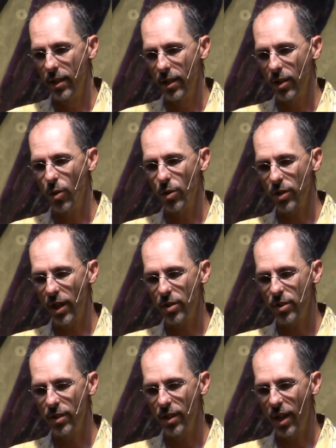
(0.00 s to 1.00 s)
Of course,
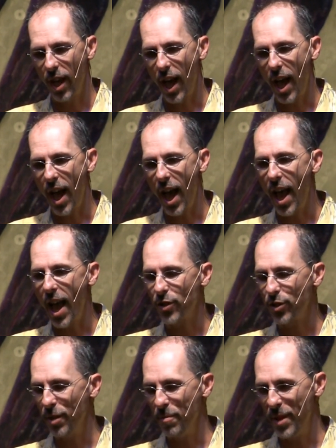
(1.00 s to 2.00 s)
I
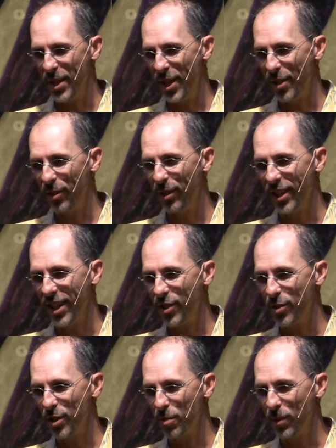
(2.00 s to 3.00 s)
asked him many other
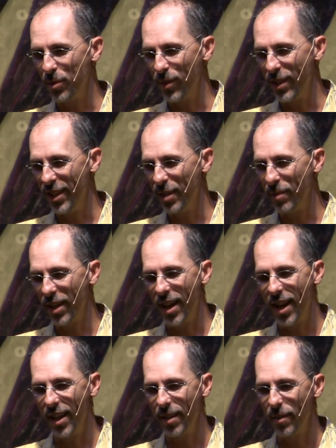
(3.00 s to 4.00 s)
things that is between him and
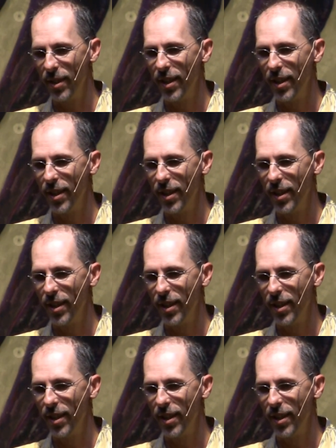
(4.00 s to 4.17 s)
I.